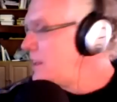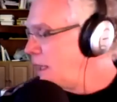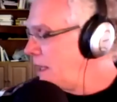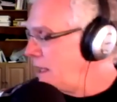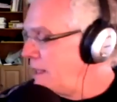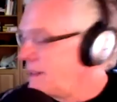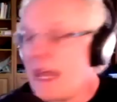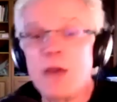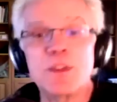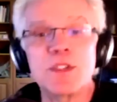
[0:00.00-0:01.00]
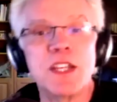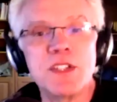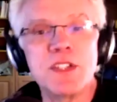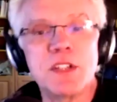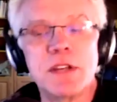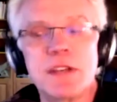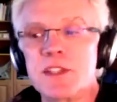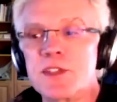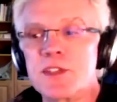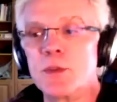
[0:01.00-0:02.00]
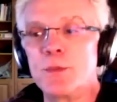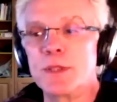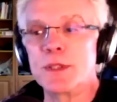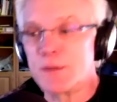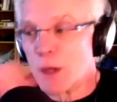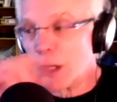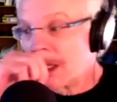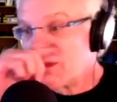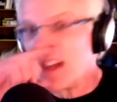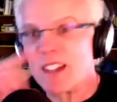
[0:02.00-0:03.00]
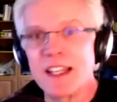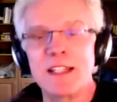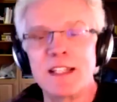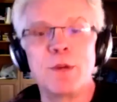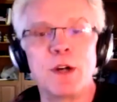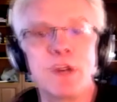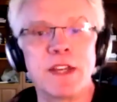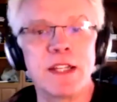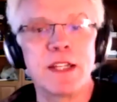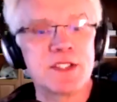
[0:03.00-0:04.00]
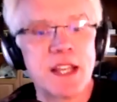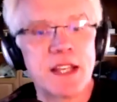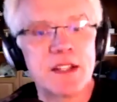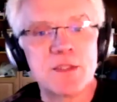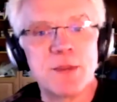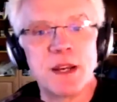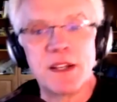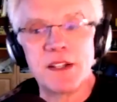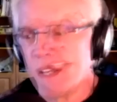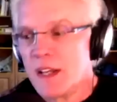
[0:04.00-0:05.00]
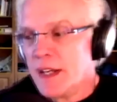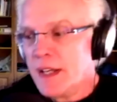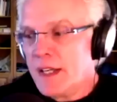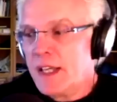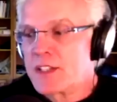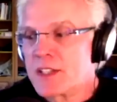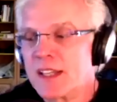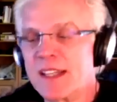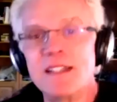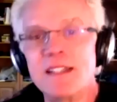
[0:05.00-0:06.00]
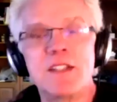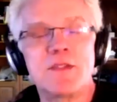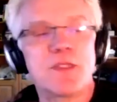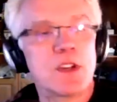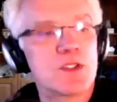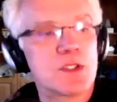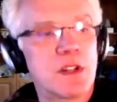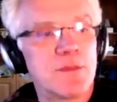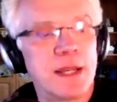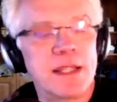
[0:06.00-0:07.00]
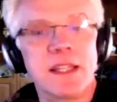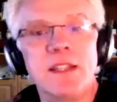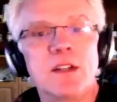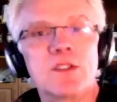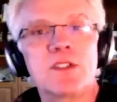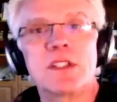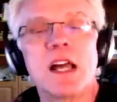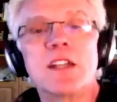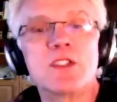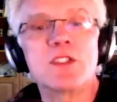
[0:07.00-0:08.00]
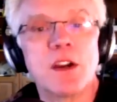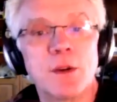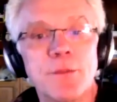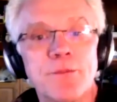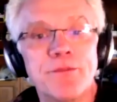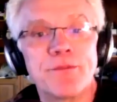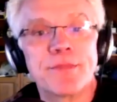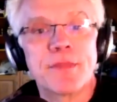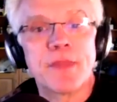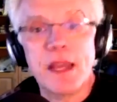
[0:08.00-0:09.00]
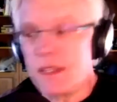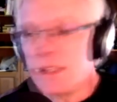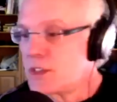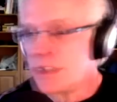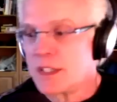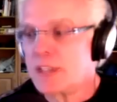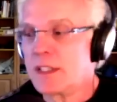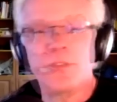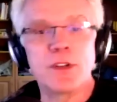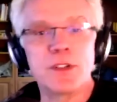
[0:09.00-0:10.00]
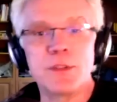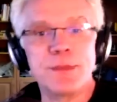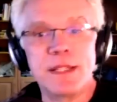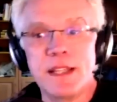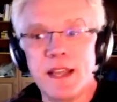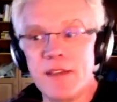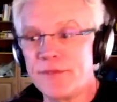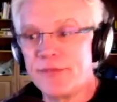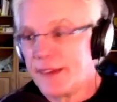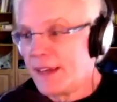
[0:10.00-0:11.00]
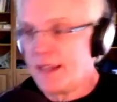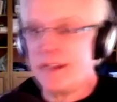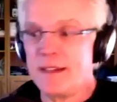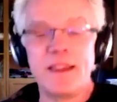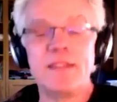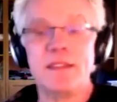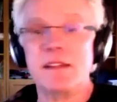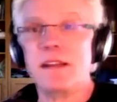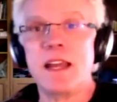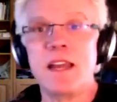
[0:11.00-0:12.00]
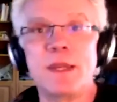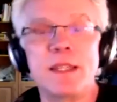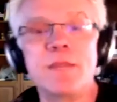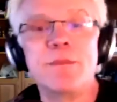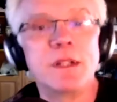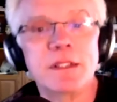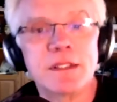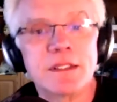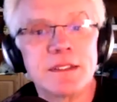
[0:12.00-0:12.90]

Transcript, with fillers: well, and, now it's easy to create this new book that I'm talking about, getting motivated and staying inspired. It's a condensed version of my keynote slideshow, and I just did convert to PDF, and that there I have my ebook.